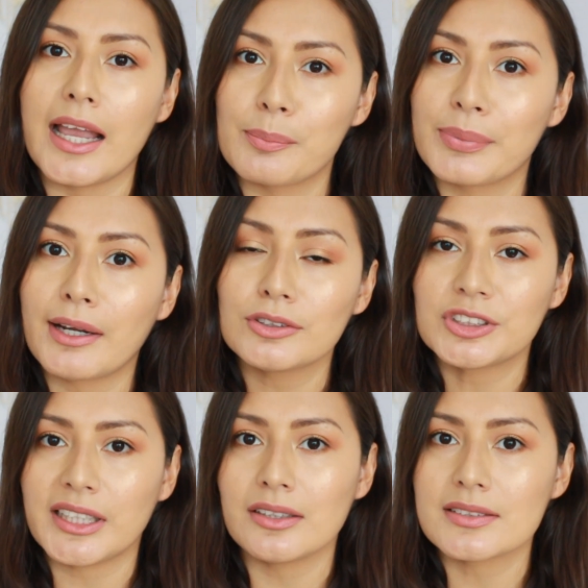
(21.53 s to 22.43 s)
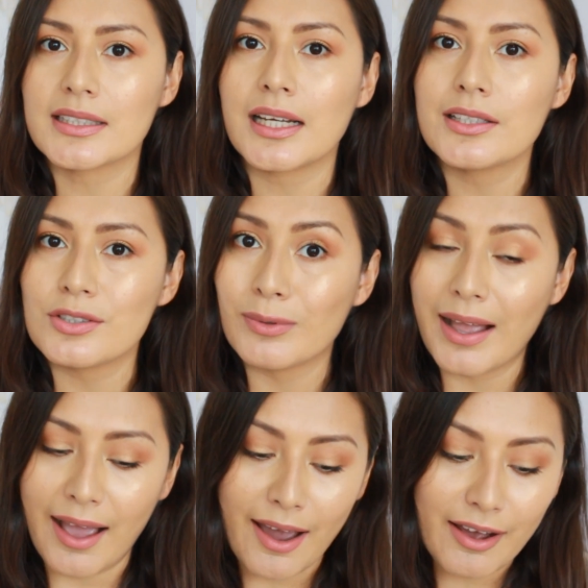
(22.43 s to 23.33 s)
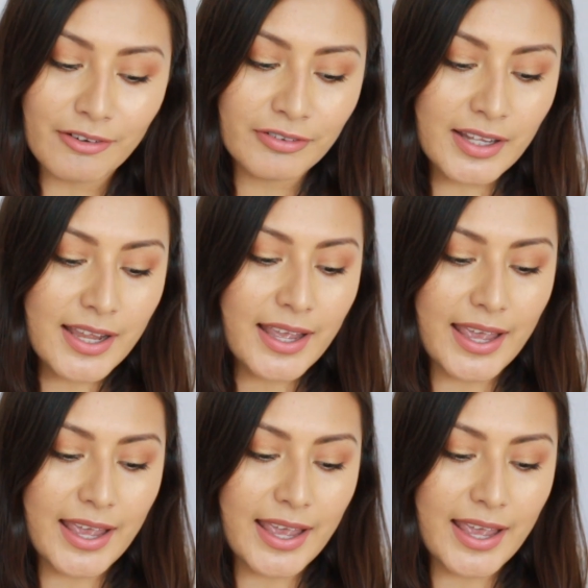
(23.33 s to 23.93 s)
eyebrow gels that I do have.